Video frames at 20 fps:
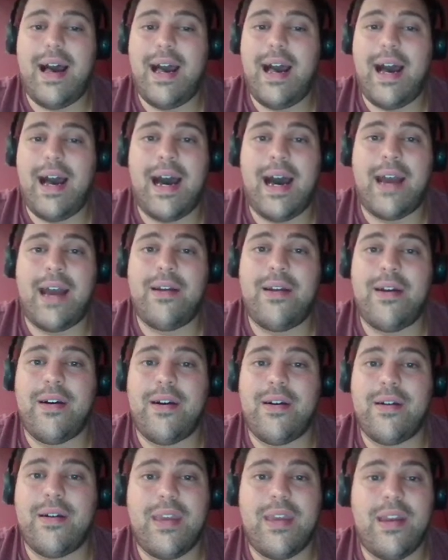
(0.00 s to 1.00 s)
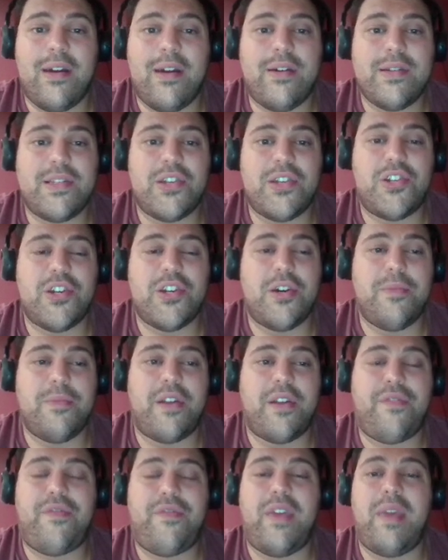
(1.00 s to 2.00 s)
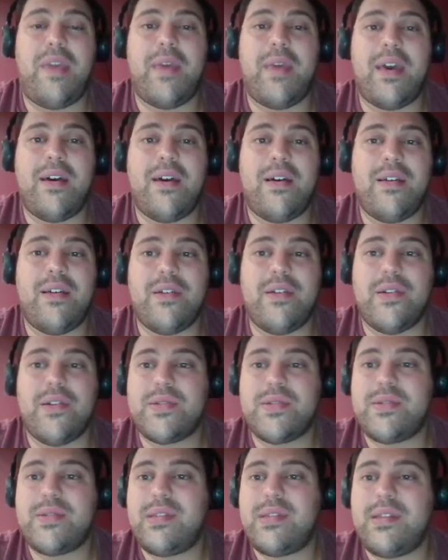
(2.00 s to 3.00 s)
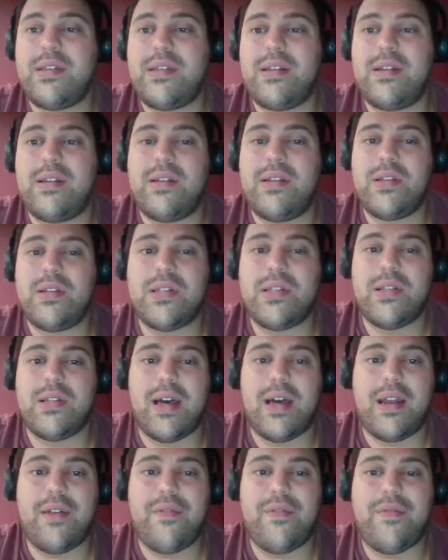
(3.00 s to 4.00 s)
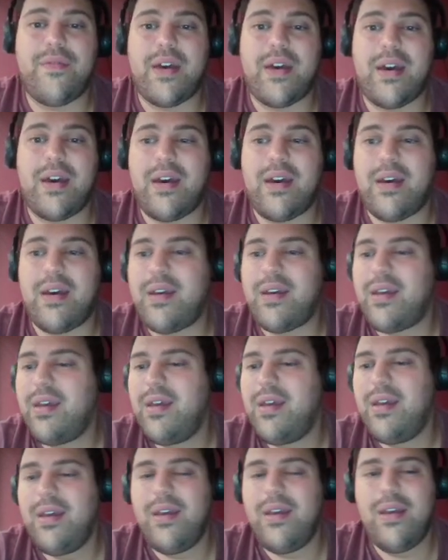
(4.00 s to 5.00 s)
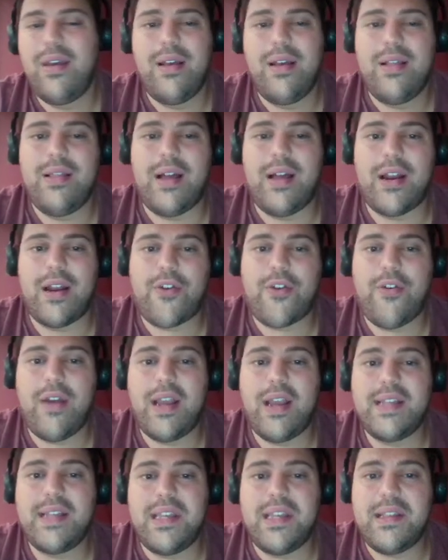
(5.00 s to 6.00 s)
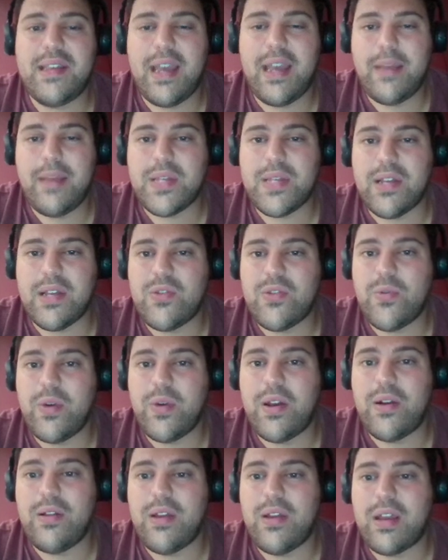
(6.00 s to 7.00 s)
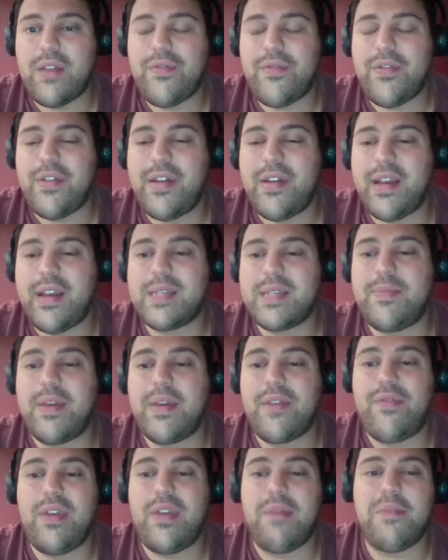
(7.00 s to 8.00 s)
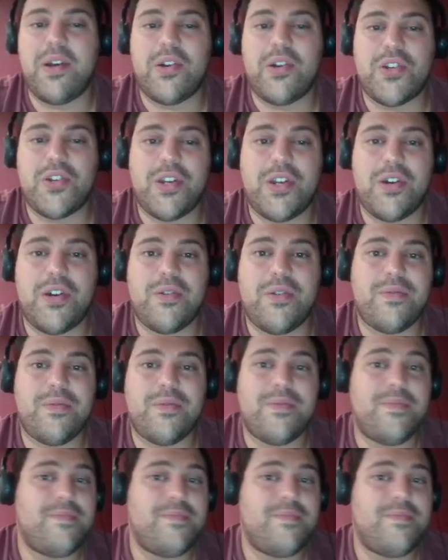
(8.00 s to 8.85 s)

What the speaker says: I don't know. You know, it's a show about a female. There's a lot of crazy types on Twitter looking for the next big female show.